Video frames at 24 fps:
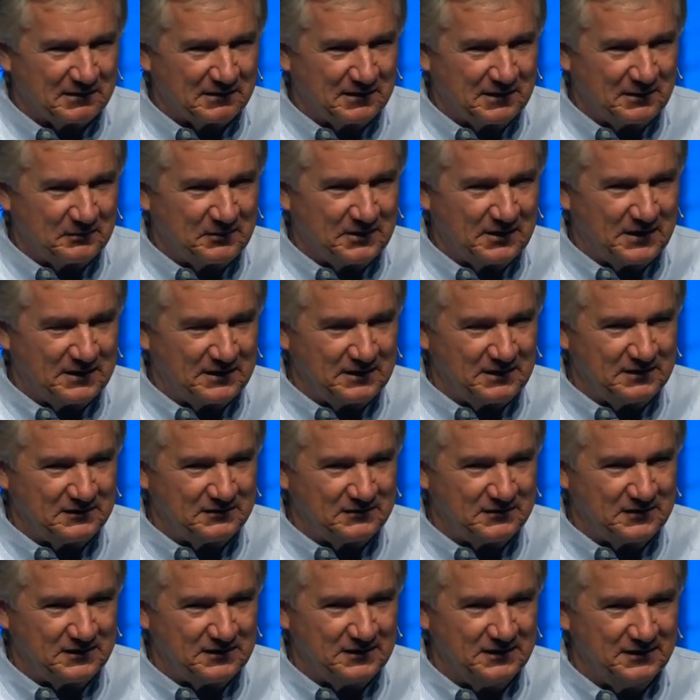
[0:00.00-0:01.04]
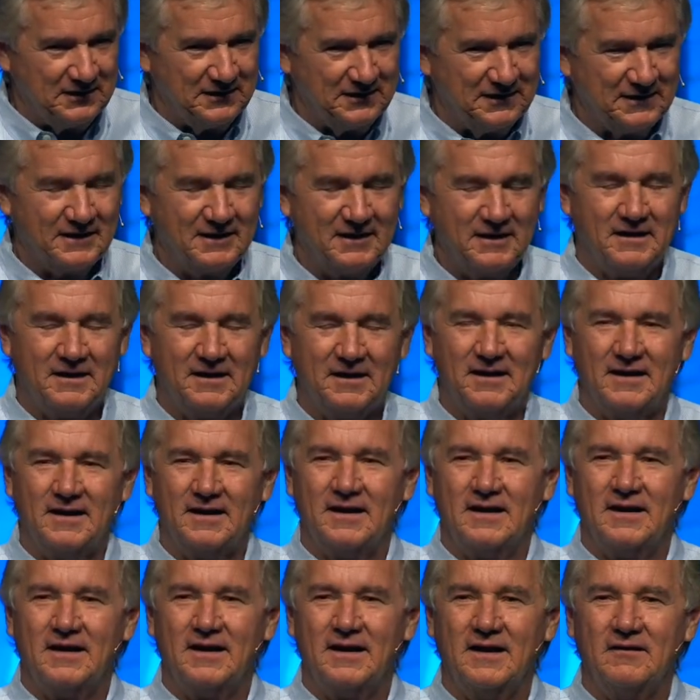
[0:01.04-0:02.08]
I'm kind of listening.
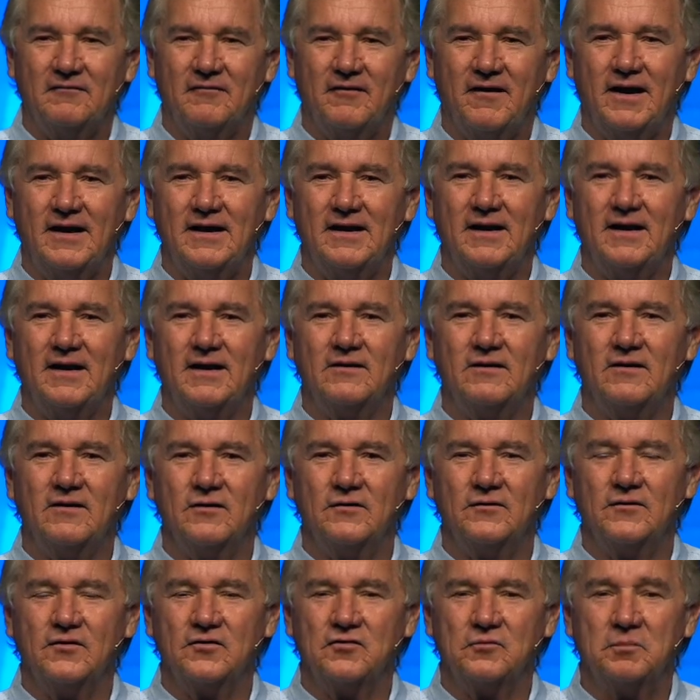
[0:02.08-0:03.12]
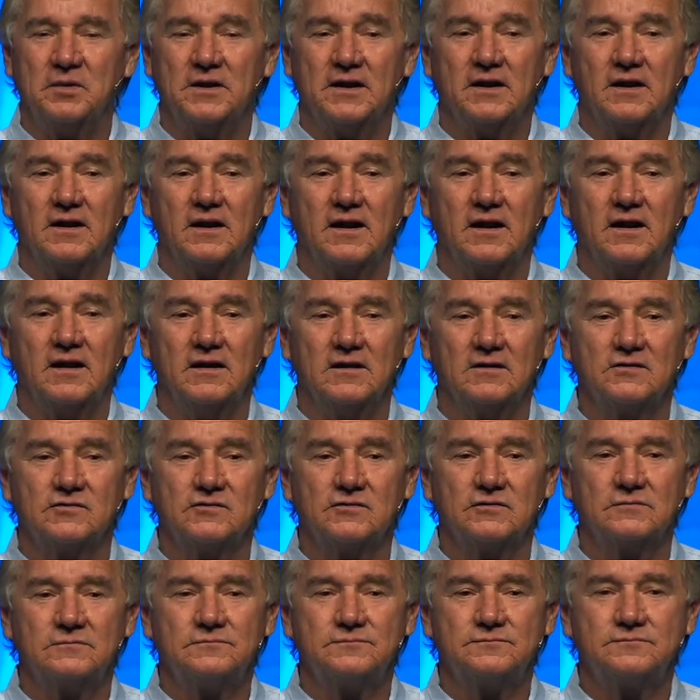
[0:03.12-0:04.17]
And finally, I, they're, they're, speaking
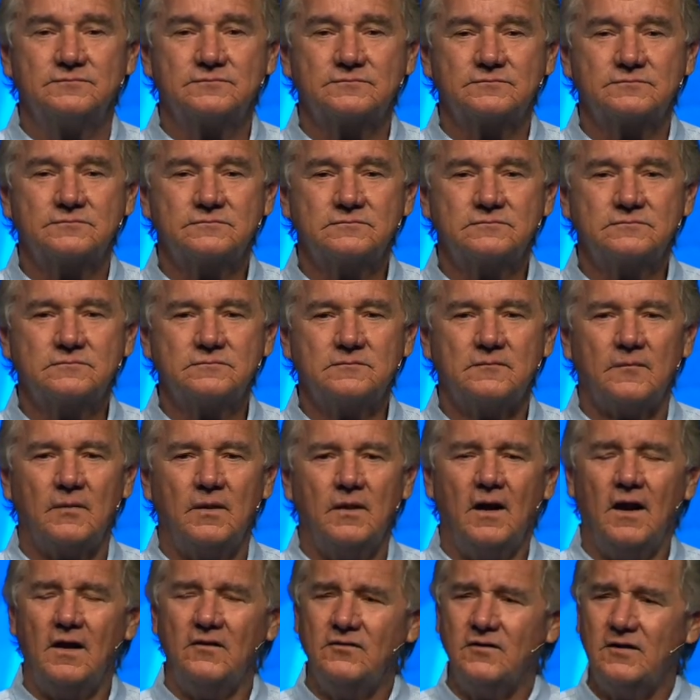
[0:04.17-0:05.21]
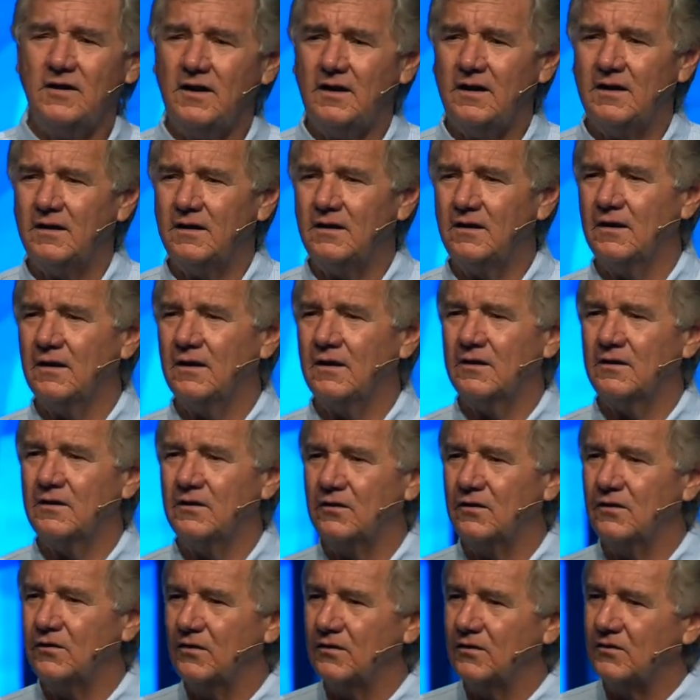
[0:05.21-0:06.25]
English. I said, Hey, uh,
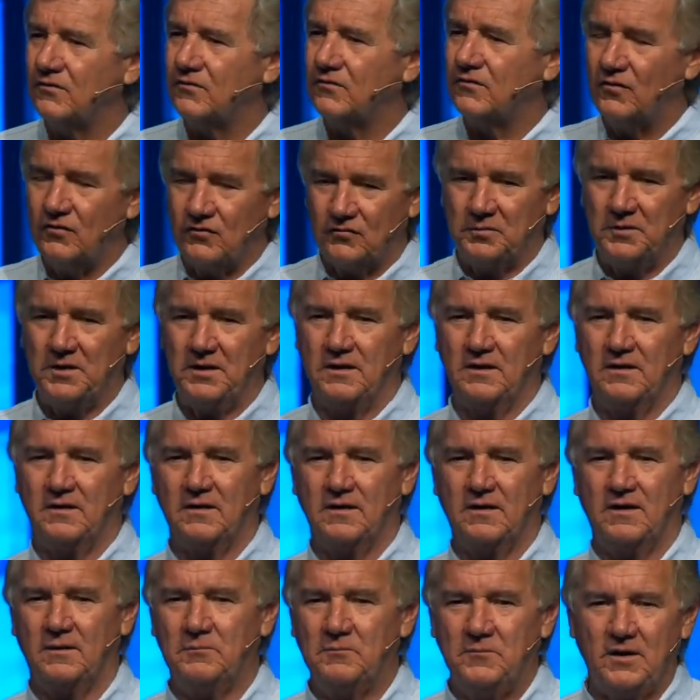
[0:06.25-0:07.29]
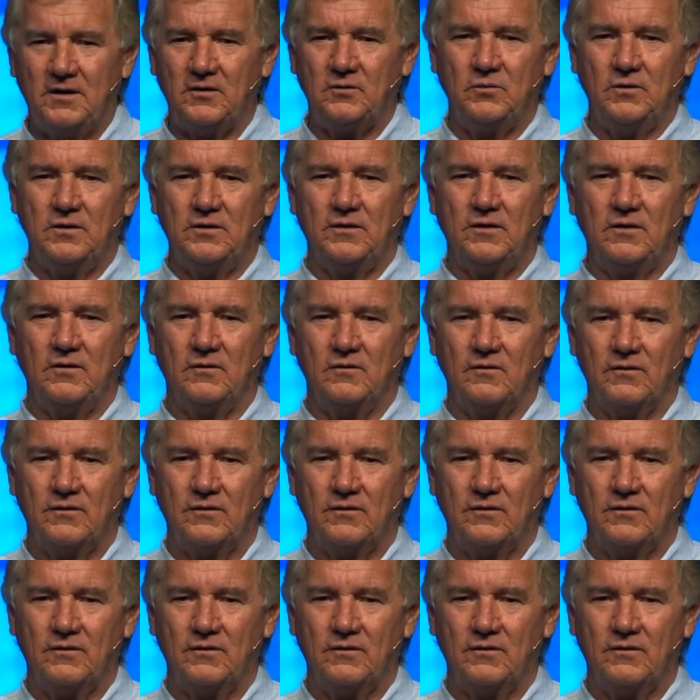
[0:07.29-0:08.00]
excuse me, I'm not a weirdo.